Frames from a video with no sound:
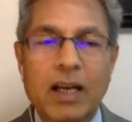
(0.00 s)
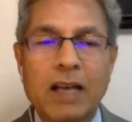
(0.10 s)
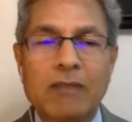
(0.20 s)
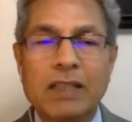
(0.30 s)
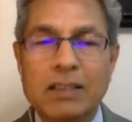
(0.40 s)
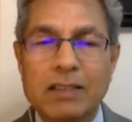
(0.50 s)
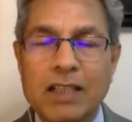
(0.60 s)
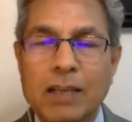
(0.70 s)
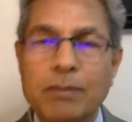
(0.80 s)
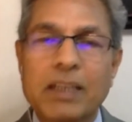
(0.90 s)
And when they
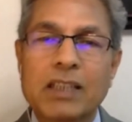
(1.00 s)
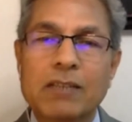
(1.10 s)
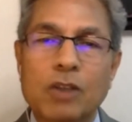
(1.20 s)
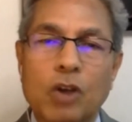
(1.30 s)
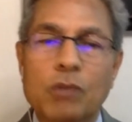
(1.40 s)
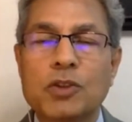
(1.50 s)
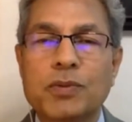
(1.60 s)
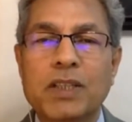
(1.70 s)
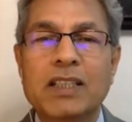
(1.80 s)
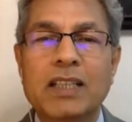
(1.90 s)
will come back, they will
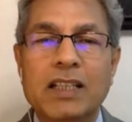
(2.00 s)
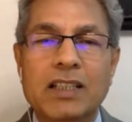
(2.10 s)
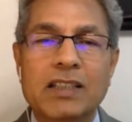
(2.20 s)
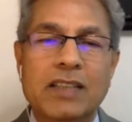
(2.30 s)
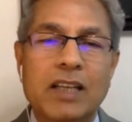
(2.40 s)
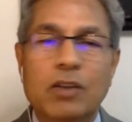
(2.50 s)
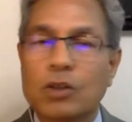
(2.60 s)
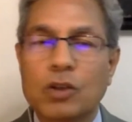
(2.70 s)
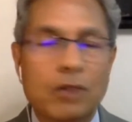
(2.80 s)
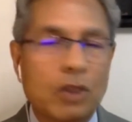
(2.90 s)
almost feel guilty saying, oh,
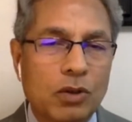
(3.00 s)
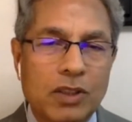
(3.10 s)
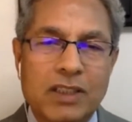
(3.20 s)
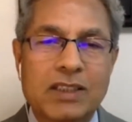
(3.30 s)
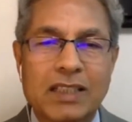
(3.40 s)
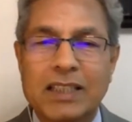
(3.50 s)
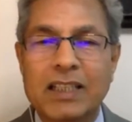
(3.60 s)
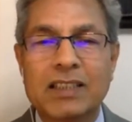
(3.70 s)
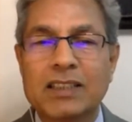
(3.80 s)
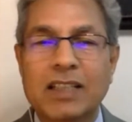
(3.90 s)
no, we don't discuss
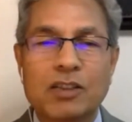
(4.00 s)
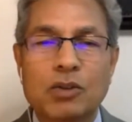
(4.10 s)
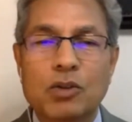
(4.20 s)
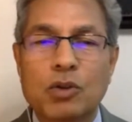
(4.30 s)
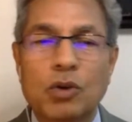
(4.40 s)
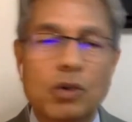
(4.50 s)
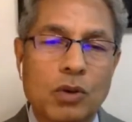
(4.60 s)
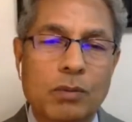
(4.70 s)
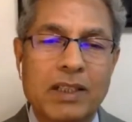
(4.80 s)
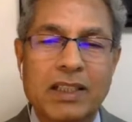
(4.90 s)
anything that you don't
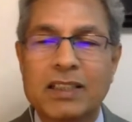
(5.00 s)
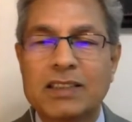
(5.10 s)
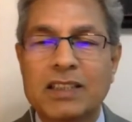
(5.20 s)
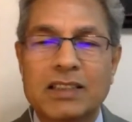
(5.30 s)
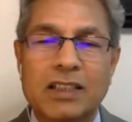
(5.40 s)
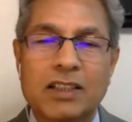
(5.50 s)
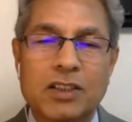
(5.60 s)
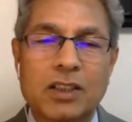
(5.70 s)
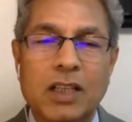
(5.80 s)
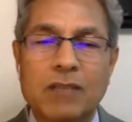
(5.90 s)
know, but it is a
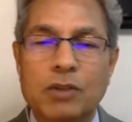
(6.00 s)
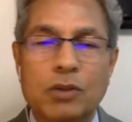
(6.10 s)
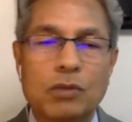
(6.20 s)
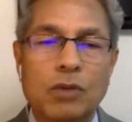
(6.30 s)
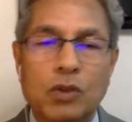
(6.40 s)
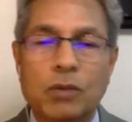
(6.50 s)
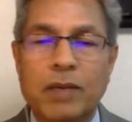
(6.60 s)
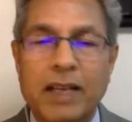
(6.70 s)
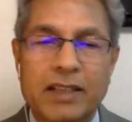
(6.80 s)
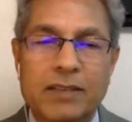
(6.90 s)
tradition that we don't want to
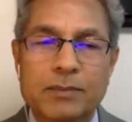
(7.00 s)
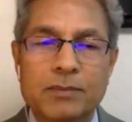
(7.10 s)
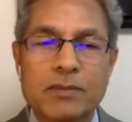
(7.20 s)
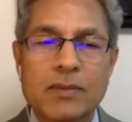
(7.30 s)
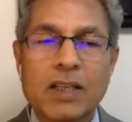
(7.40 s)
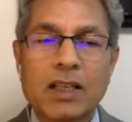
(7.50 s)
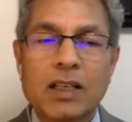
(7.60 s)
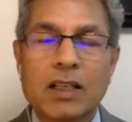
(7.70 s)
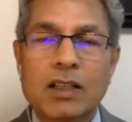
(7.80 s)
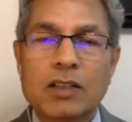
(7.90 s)
break.
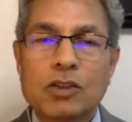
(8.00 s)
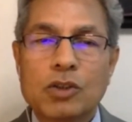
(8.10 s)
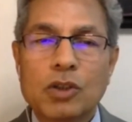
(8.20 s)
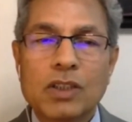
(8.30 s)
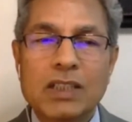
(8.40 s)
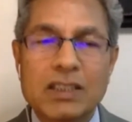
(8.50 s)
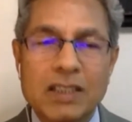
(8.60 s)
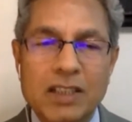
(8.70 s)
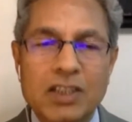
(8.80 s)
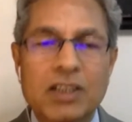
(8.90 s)
So the
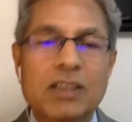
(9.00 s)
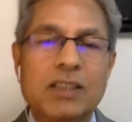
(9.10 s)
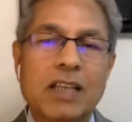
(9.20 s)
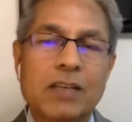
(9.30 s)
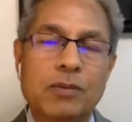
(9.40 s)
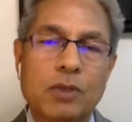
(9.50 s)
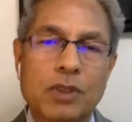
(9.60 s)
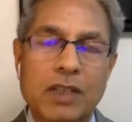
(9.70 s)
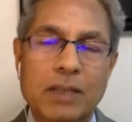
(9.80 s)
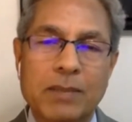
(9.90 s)
traditions,
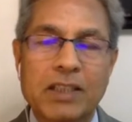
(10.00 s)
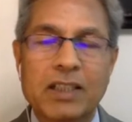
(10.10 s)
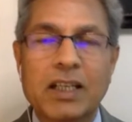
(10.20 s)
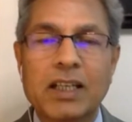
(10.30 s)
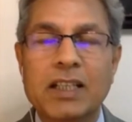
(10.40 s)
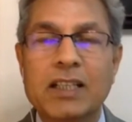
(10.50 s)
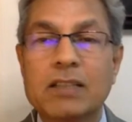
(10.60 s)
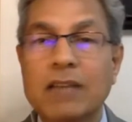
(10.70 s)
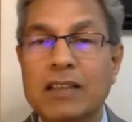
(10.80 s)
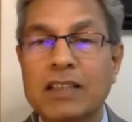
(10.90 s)
therefore, particularly in
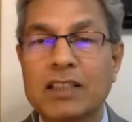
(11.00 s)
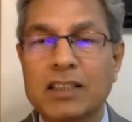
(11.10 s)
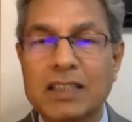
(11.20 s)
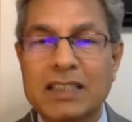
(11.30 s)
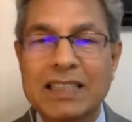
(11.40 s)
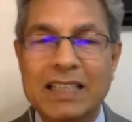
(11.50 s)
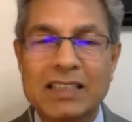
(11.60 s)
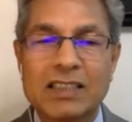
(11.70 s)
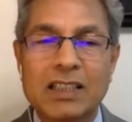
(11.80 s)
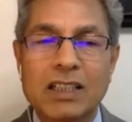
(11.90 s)
civilizational
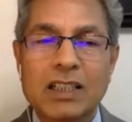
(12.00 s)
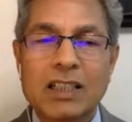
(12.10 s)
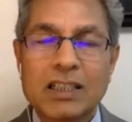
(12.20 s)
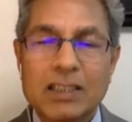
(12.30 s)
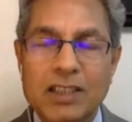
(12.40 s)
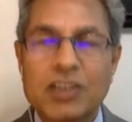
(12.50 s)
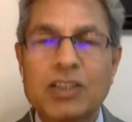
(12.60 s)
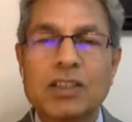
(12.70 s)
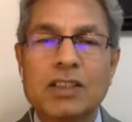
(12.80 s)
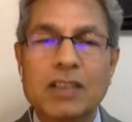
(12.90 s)
states,
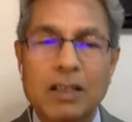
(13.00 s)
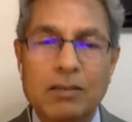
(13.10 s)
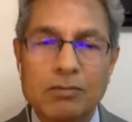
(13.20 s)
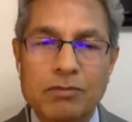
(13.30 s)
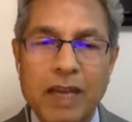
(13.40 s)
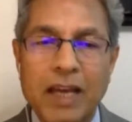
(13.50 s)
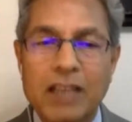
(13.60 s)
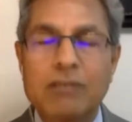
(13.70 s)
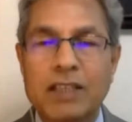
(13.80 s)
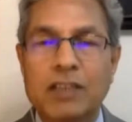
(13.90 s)
traditions are
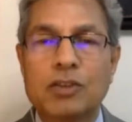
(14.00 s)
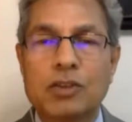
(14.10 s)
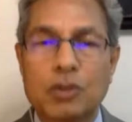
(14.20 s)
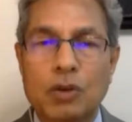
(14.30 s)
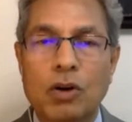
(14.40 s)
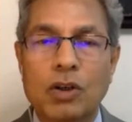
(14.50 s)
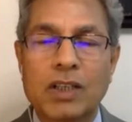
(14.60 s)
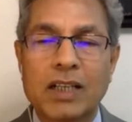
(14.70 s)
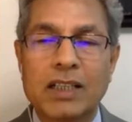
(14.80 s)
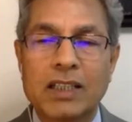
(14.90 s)
very, very
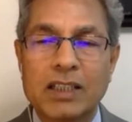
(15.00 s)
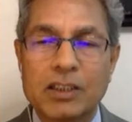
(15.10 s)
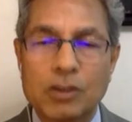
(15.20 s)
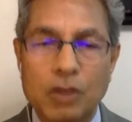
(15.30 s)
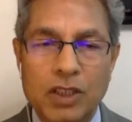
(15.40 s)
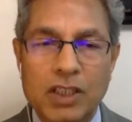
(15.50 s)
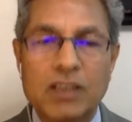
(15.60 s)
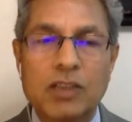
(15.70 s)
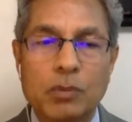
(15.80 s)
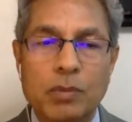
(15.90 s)
strong, and it is not
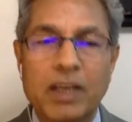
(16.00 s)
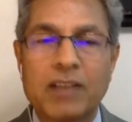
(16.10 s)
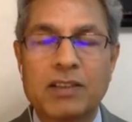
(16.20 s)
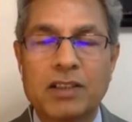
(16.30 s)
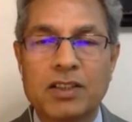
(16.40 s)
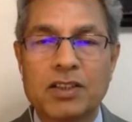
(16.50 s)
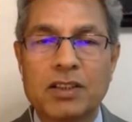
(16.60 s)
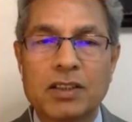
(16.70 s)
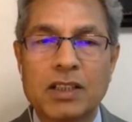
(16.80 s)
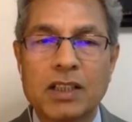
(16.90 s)
easy to break
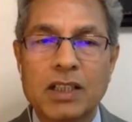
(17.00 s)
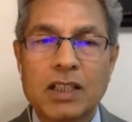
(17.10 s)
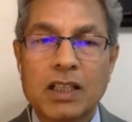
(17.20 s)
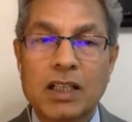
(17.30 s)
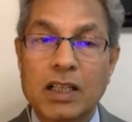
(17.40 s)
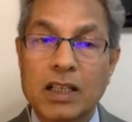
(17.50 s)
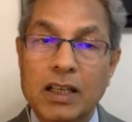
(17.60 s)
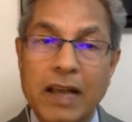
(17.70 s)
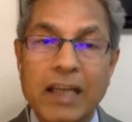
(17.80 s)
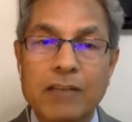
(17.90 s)
traditions.
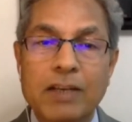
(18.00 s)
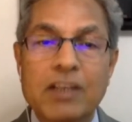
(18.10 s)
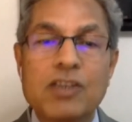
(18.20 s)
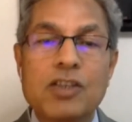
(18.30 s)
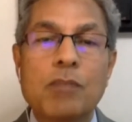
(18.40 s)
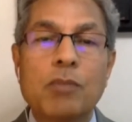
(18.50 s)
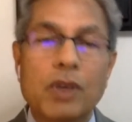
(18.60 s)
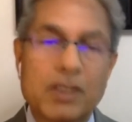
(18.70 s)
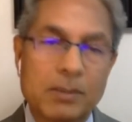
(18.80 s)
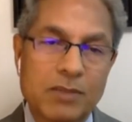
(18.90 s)
Likewise,
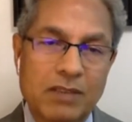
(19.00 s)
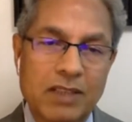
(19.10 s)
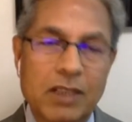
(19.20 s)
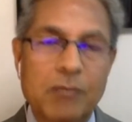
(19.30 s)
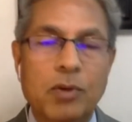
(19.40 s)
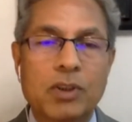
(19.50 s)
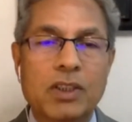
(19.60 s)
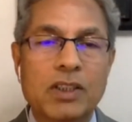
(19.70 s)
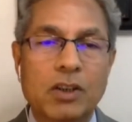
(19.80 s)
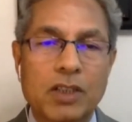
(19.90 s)
symbolisms are very
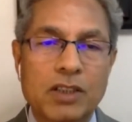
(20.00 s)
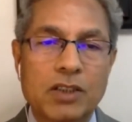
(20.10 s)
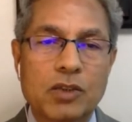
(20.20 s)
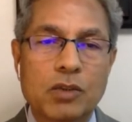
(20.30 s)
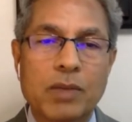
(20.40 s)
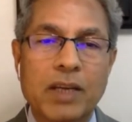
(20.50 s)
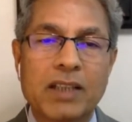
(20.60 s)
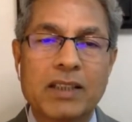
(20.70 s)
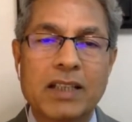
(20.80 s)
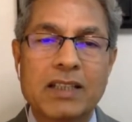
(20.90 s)
important, not easy to
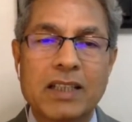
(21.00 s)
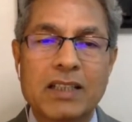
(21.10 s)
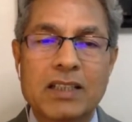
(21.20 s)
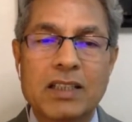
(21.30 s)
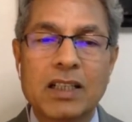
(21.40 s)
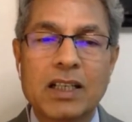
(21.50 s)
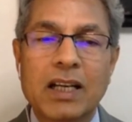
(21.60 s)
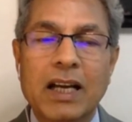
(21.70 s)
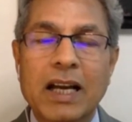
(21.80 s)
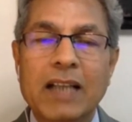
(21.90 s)
break in that sense.
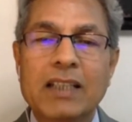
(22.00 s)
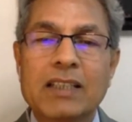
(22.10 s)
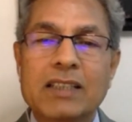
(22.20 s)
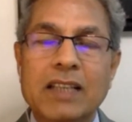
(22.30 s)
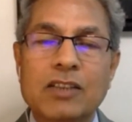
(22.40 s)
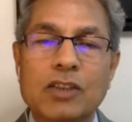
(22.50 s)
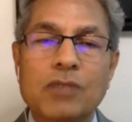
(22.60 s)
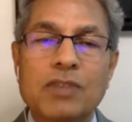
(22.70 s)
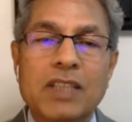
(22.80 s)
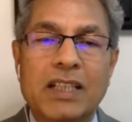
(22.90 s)
And the sense
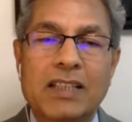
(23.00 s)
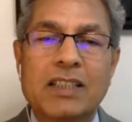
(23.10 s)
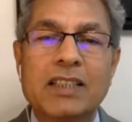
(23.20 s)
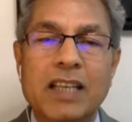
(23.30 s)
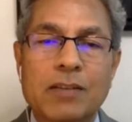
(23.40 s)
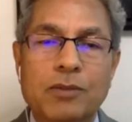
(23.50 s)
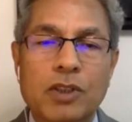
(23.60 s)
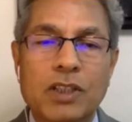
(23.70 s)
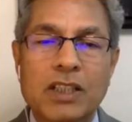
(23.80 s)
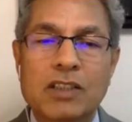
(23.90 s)
of secrecy,
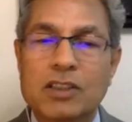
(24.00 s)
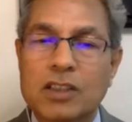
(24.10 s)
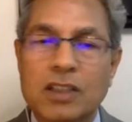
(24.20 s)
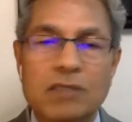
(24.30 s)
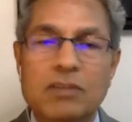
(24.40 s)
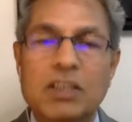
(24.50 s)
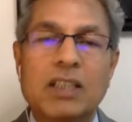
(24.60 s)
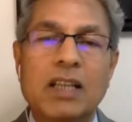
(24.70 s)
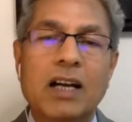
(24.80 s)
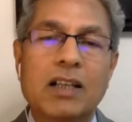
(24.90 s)
therefore, is
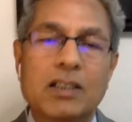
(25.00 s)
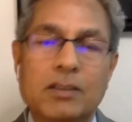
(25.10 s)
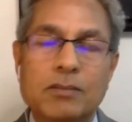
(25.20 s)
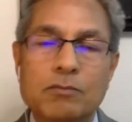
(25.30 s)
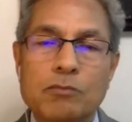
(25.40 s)
writ large